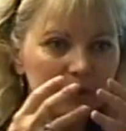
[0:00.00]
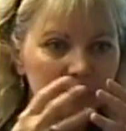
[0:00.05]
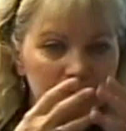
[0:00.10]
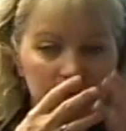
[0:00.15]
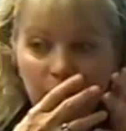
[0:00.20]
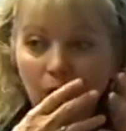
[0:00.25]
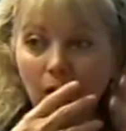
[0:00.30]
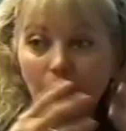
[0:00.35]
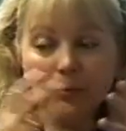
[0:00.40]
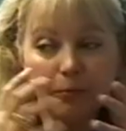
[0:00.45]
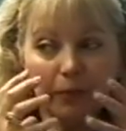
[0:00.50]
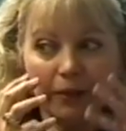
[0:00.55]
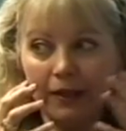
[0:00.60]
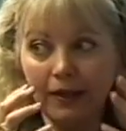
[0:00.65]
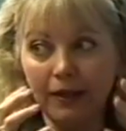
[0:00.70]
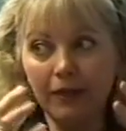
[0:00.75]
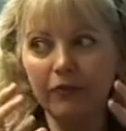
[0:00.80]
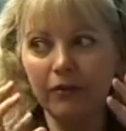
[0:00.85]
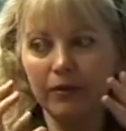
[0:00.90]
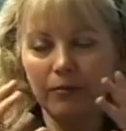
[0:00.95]
probably
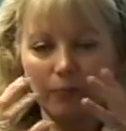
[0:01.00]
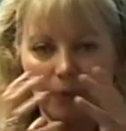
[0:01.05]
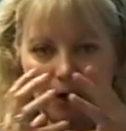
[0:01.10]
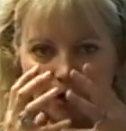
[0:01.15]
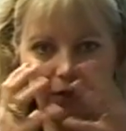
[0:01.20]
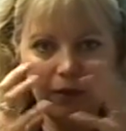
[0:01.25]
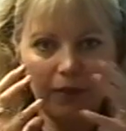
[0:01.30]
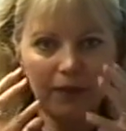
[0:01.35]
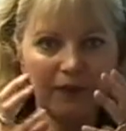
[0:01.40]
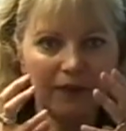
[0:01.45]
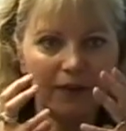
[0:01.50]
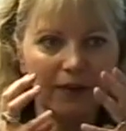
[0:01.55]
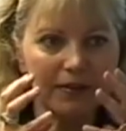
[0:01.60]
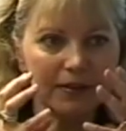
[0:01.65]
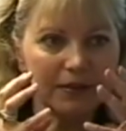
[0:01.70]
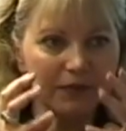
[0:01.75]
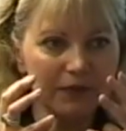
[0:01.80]
even part of the sense of